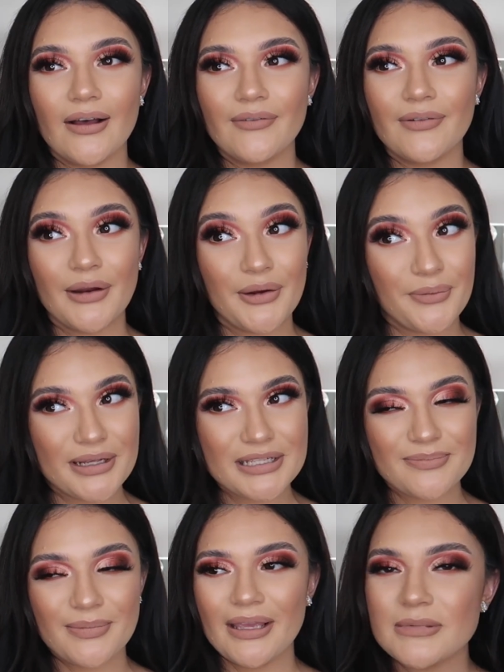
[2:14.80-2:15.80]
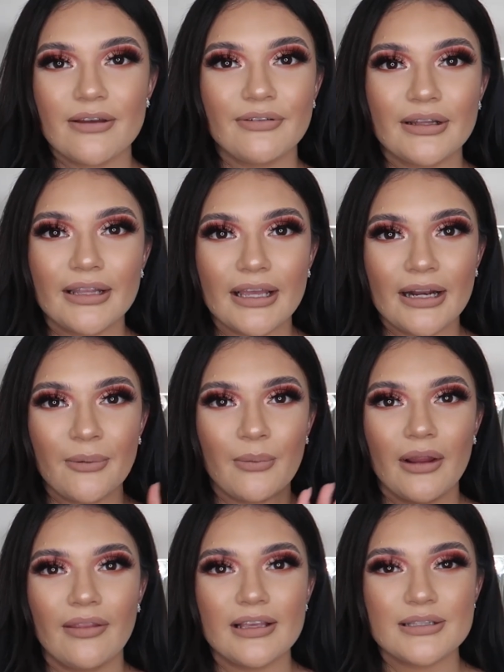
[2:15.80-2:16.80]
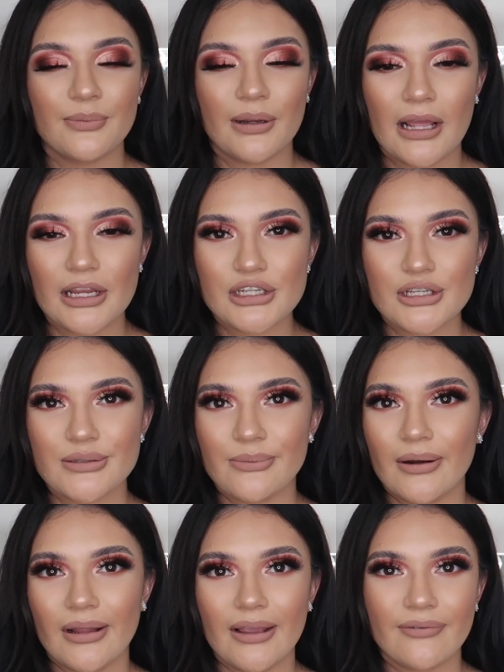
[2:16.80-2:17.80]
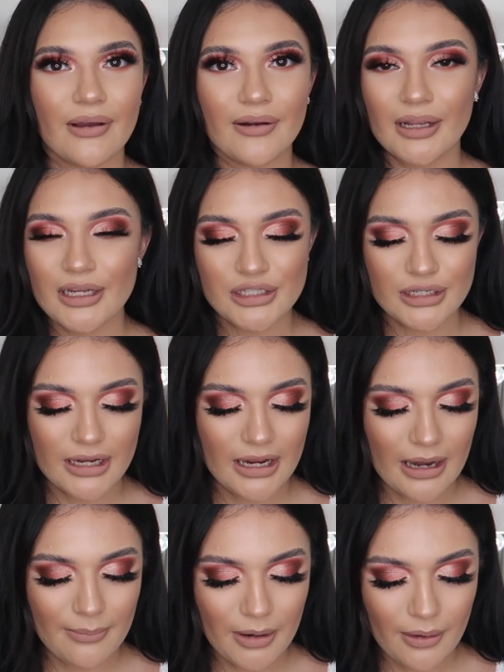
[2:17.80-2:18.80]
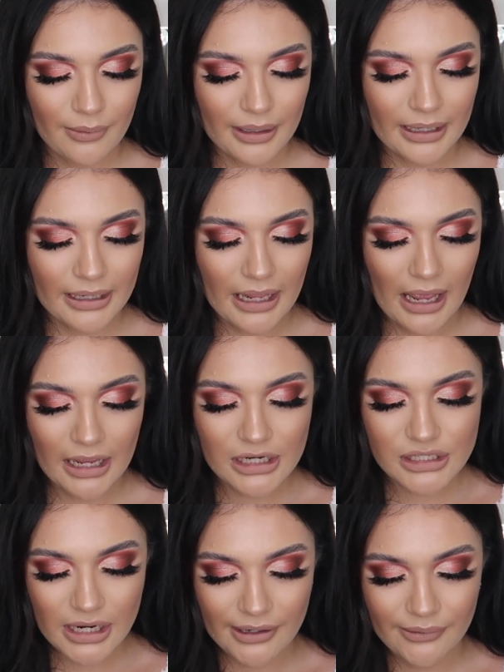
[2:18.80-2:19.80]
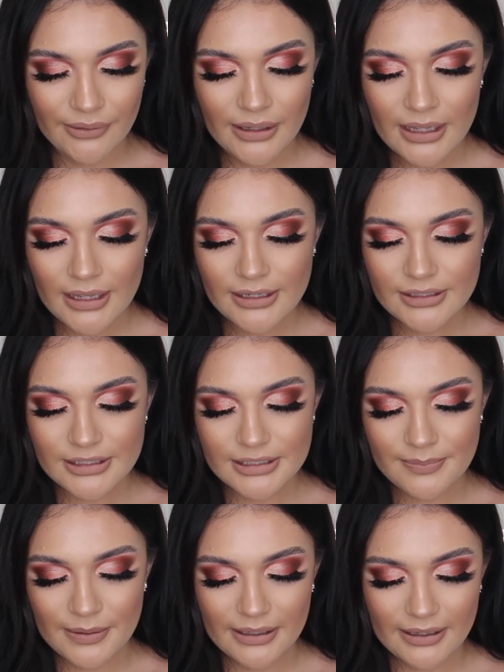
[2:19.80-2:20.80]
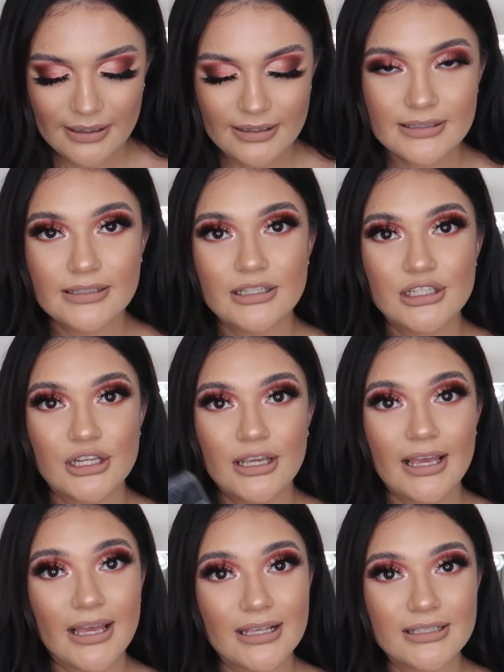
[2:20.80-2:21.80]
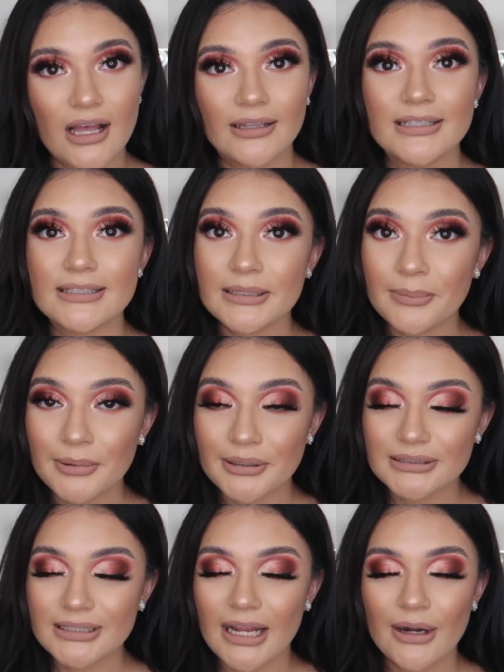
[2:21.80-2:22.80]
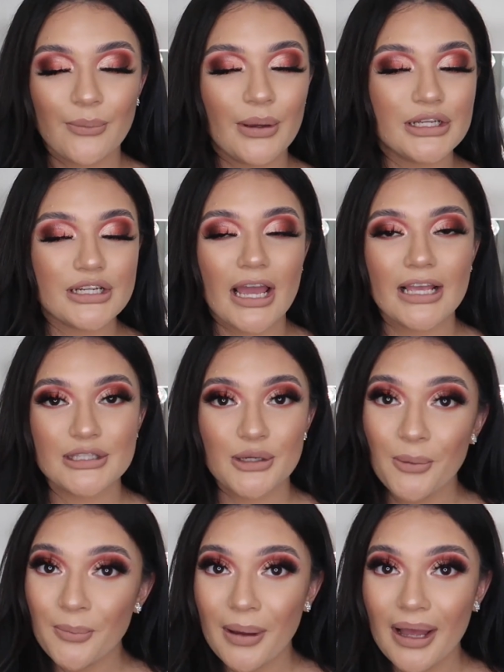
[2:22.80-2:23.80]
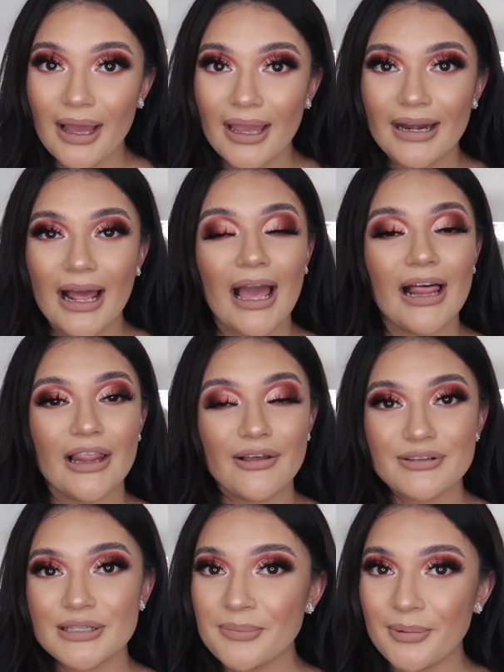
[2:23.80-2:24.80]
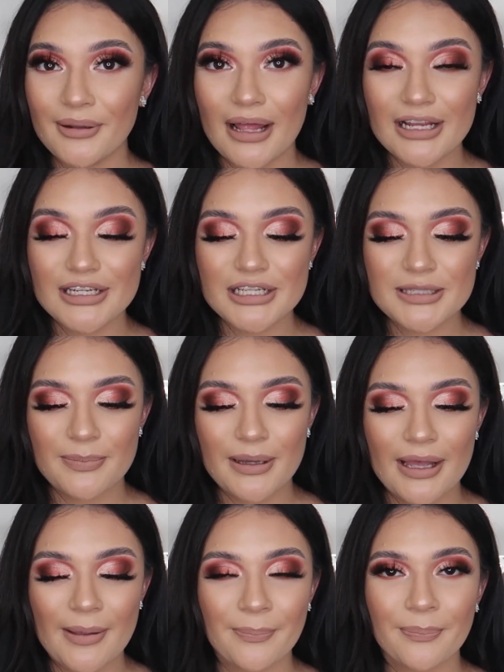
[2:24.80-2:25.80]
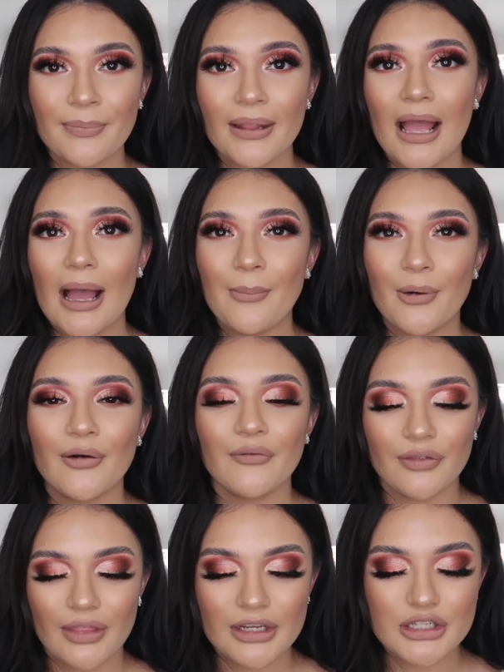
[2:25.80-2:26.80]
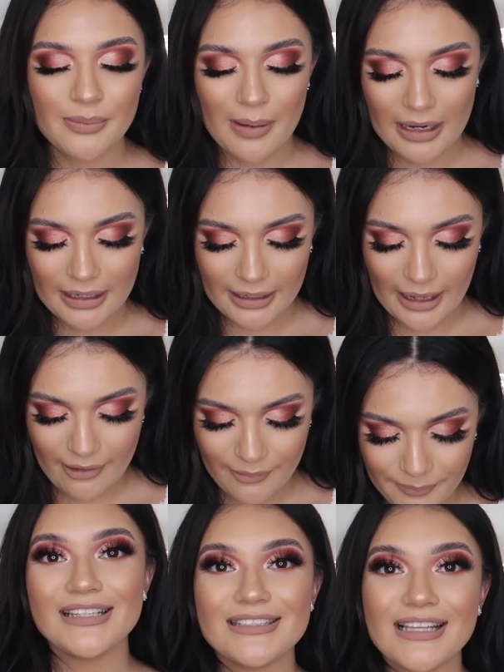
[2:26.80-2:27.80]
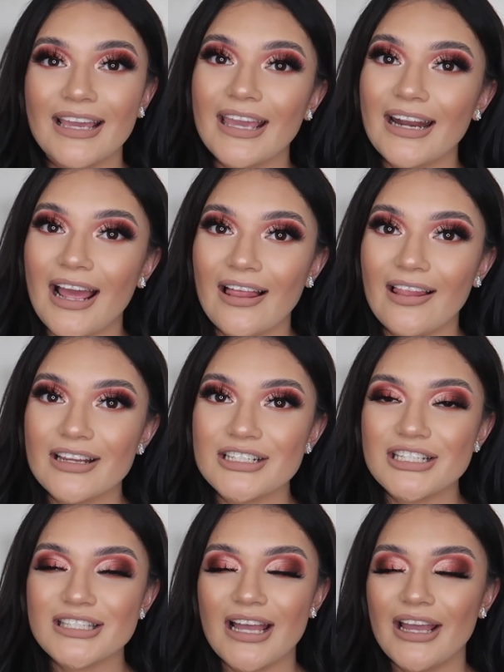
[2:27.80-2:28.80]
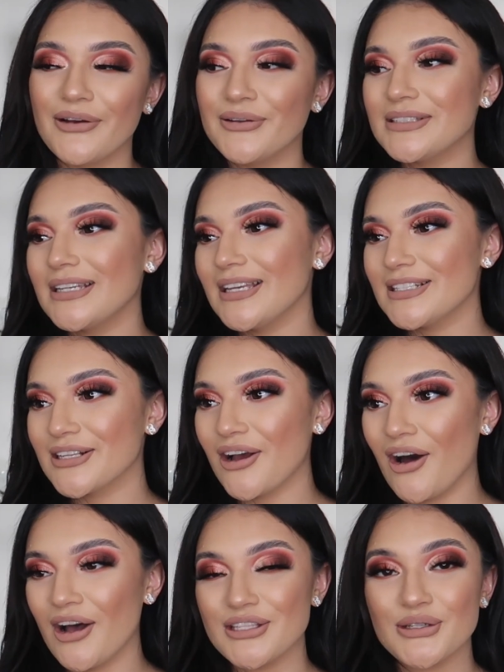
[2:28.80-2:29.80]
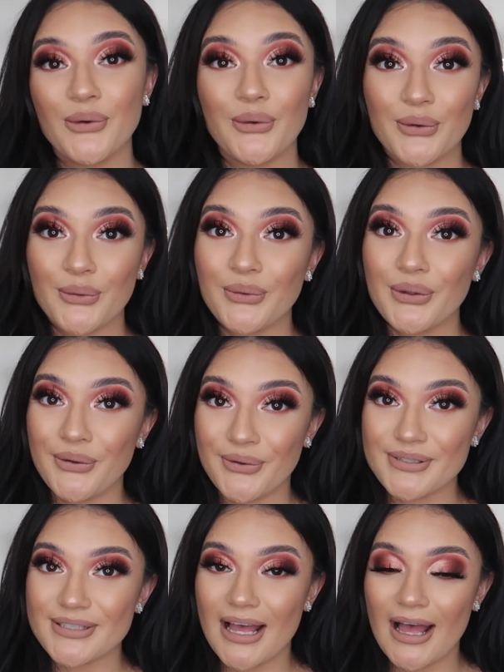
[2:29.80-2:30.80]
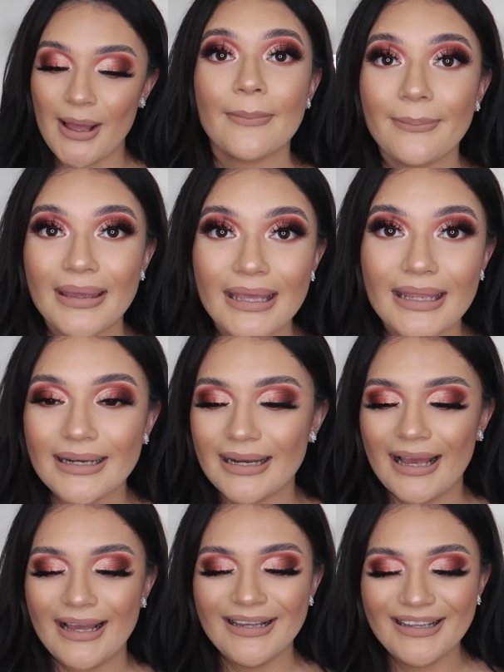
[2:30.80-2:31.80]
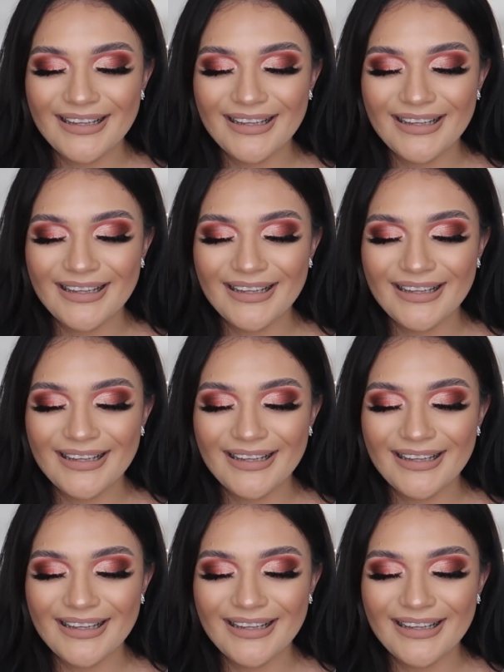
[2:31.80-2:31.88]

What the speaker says: very wispy. I'm definitely gonna wear this when I just wear like foundation and I'm not wearing any eyeshadow, just because she is on the simpler side, of which I don't mind. I love simple lashes, but I'm more of the dramatic gal. The second eyelash style is called Orgullosa. Me, nah.